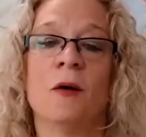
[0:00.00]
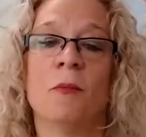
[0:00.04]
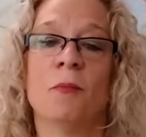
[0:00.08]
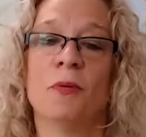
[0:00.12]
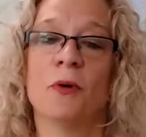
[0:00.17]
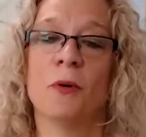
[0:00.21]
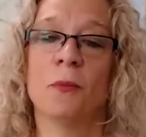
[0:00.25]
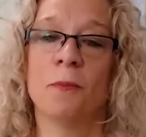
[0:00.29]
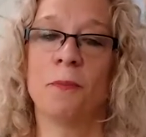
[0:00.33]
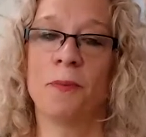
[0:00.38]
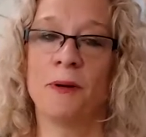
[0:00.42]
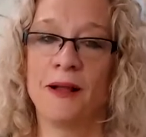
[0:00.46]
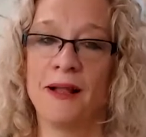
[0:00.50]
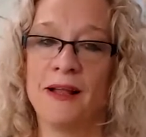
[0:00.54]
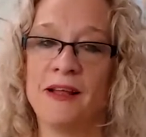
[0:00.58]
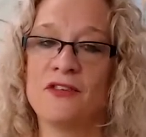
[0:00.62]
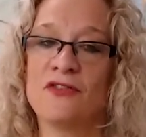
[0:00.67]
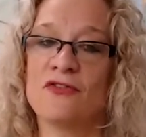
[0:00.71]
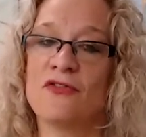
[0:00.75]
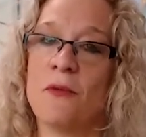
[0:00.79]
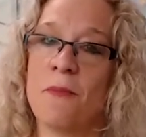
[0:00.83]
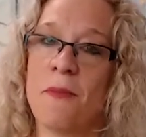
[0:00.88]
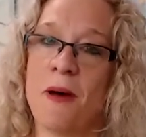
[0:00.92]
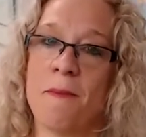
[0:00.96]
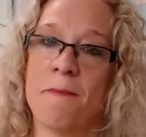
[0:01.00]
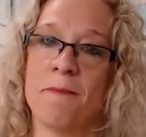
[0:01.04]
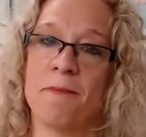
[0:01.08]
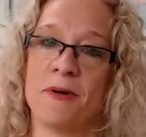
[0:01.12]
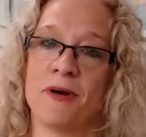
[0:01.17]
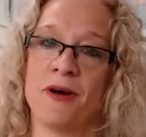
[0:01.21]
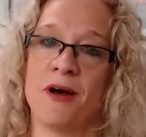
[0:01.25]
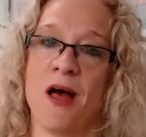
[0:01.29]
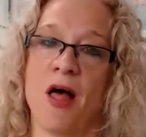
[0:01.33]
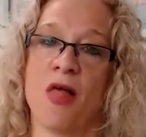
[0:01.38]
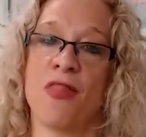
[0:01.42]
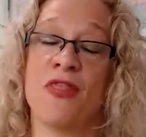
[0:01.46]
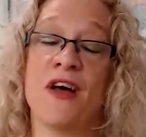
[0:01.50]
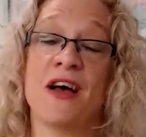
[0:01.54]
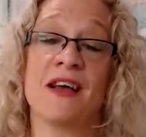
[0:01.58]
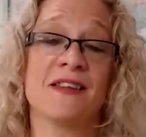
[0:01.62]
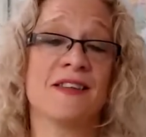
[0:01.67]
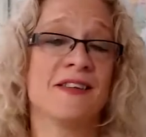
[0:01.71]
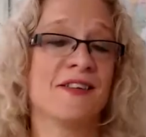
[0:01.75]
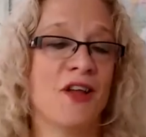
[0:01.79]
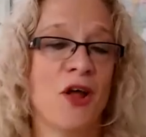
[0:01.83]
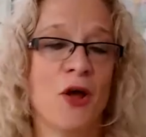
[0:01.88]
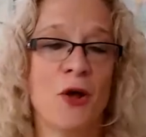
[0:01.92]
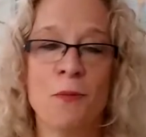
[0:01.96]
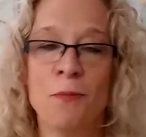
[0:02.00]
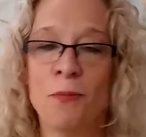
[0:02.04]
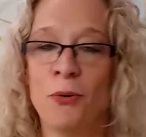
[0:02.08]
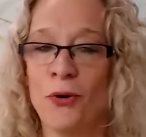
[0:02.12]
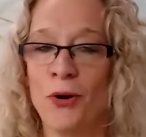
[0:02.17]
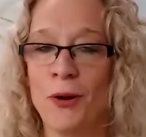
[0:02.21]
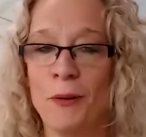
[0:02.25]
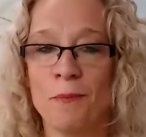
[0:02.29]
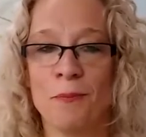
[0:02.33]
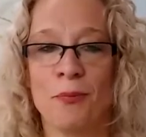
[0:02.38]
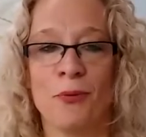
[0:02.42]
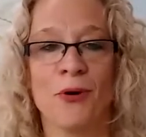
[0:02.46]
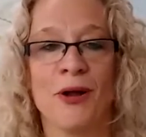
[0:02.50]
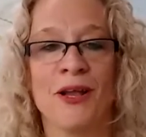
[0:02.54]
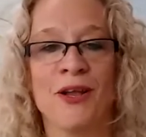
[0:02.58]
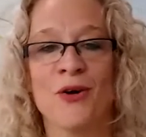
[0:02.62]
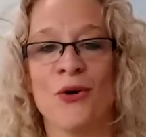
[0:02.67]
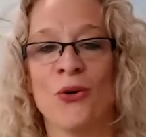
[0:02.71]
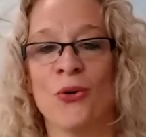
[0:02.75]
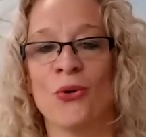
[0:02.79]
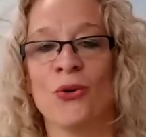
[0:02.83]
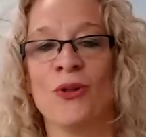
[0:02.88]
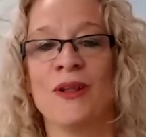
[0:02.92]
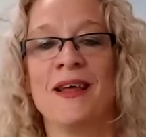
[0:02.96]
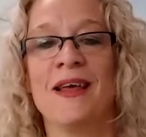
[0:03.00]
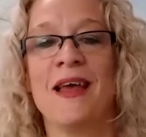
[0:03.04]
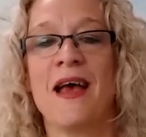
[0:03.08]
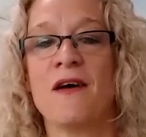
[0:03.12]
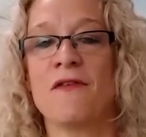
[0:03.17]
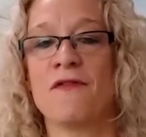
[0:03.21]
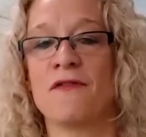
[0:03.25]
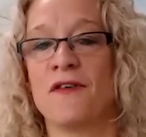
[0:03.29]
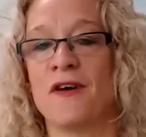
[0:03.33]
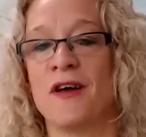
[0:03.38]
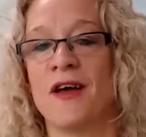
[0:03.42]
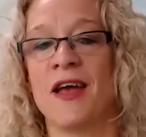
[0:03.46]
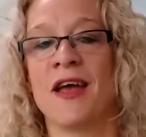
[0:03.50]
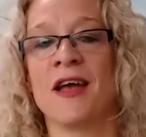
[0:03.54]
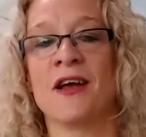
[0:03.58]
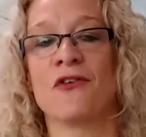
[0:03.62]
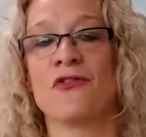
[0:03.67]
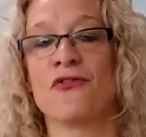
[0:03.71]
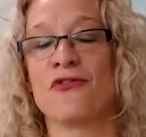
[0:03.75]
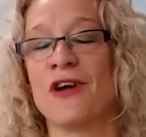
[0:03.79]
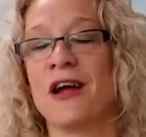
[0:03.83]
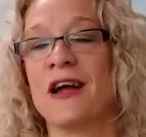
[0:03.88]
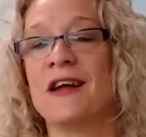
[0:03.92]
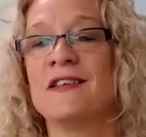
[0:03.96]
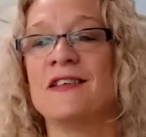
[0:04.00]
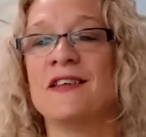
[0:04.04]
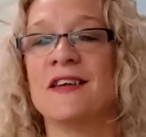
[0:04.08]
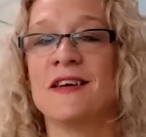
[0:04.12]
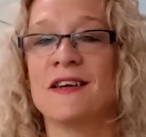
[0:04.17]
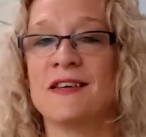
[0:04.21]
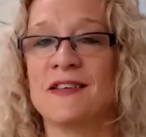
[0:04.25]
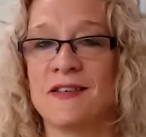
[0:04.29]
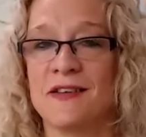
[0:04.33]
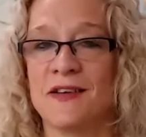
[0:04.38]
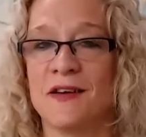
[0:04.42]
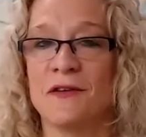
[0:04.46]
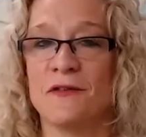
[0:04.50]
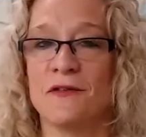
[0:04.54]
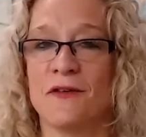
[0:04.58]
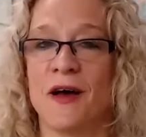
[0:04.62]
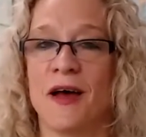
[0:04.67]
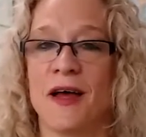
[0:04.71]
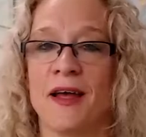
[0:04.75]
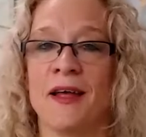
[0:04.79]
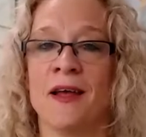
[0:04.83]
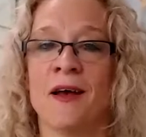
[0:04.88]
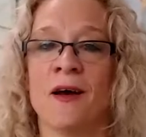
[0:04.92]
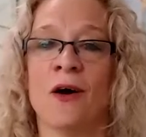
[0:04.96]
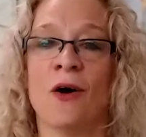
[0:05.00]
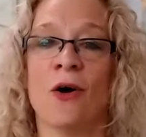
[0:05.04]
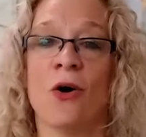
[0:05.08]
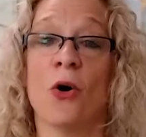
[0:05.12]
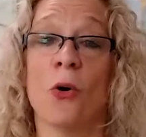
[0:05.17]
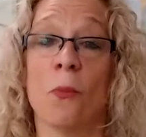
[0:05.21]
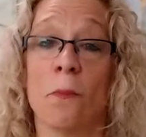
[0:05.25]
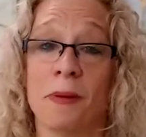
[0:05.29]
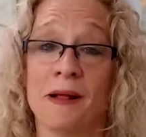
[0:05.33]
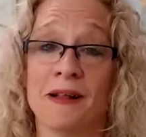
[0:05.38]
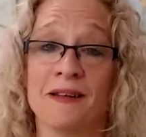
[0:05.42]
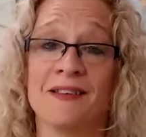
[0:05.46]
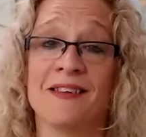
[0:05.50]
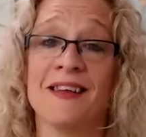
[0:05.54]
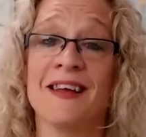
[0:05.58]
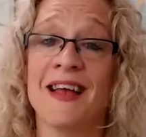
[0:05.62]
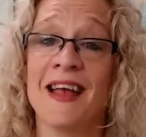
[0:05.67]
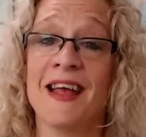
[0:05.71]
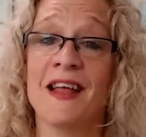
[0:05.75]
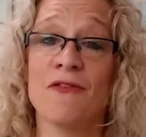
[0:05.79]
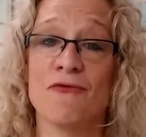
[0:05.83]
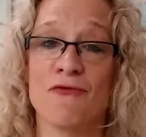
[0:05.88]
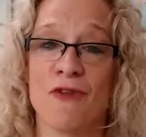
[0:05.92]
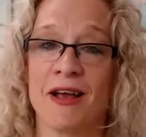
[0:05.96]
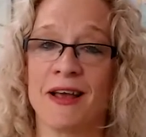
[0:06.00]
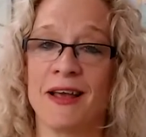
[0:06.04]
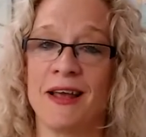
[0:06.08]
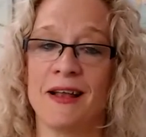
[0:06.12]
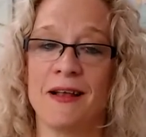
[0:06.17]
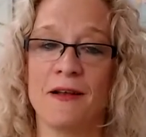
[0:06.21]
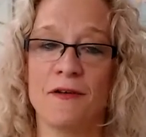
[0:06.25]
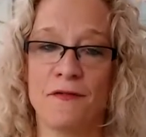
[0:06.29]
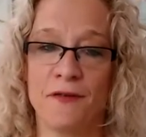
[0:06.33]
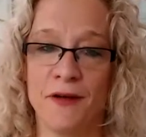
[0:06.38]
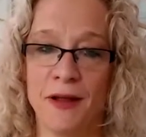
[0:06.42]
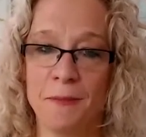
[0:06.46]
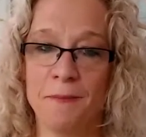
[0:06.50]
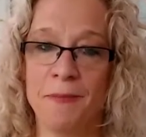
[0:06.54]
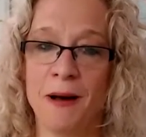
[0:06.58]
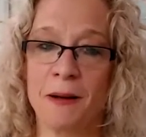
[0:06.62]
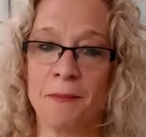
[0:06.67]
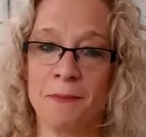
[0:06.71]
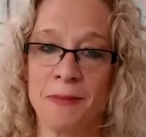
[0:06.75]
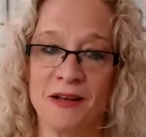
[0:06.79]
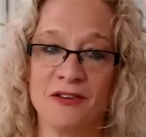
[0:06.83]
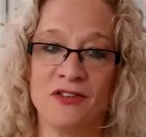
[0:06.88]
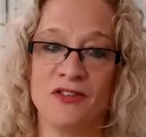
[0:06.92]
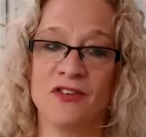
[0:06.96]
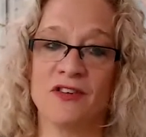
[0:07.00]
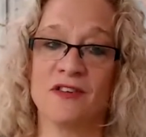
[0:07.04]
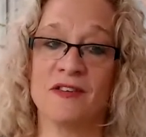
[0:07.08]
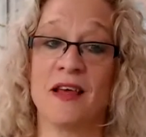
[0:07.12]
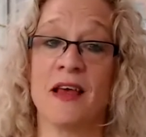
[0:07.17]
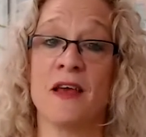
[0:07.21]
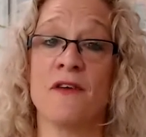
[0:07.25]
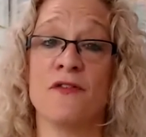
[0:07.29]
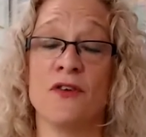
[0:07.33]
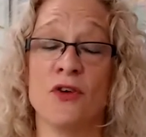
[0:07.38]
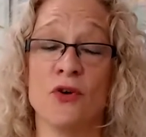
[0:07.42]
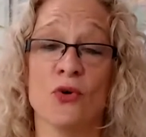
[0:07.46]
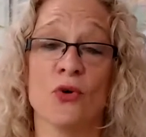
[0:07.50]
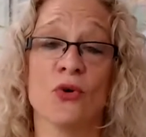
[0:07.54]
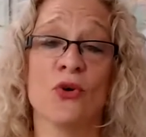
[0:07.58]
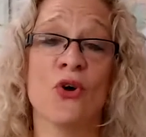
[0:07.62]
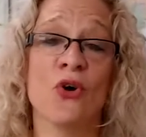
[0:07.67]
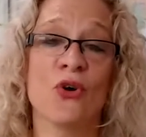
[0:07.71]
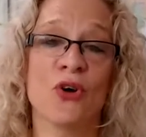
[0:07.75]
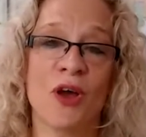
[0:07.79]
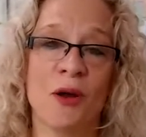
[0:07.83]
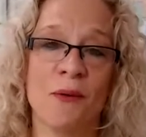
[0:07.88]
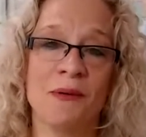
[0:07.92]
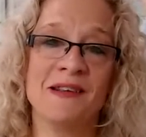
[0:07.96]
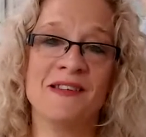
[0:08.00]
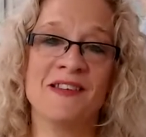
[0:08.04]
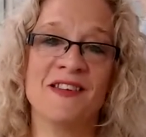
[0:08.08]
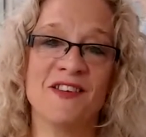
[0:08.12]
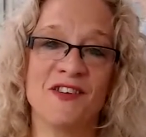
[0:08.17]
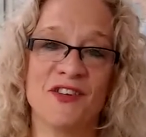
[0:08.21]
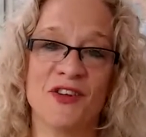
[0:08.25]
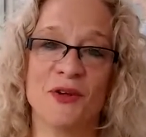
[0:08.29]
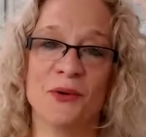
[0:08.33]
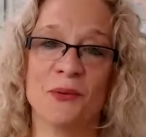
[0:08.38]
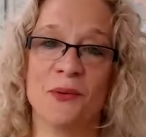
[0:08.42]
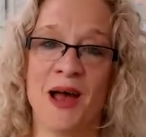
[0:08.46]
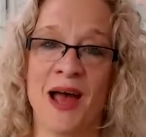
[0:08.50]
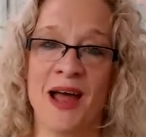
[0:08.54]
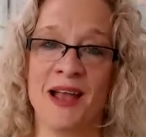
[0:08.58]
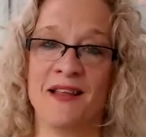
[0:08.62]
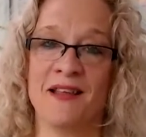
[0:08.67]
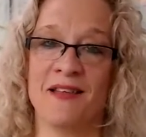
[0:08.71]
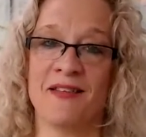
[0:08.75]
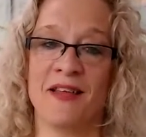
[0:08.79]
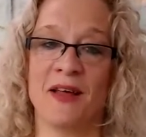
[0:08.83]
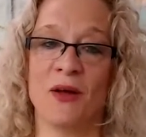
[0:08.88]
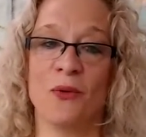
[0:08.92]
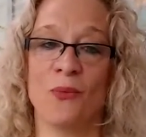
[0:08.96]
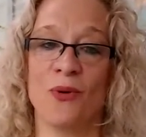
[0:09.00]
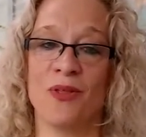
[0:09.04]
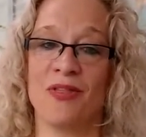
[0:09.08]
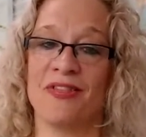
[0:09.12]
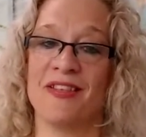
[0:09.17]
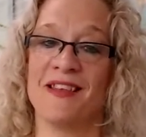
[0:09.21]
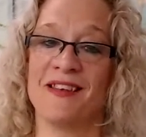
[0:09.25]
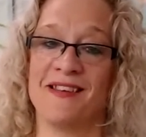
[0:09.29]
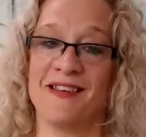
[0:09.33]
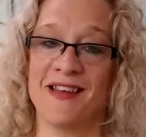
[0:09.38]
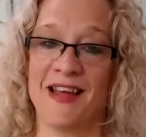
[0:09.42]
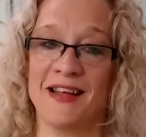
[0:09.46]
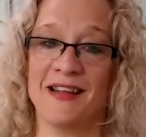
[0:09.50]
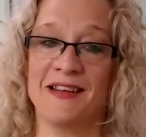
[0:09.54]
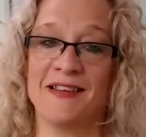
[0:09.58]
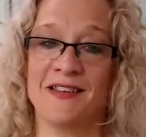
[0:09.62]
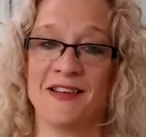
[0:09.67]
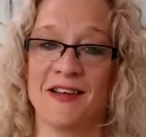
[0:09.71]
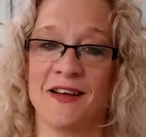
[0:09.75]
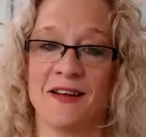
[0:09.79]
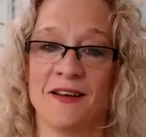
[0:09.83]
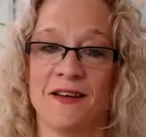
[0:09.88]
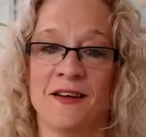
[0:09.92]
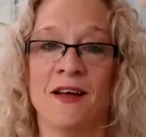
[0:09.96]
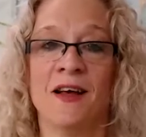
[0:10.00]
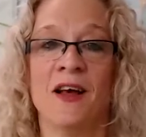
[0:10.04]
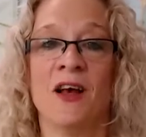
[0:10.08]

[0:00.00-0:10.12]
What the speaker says: But please remember, there's no point putting all the effort in creating a survey or building in regular feedback measures if you're not going to do anything with the data.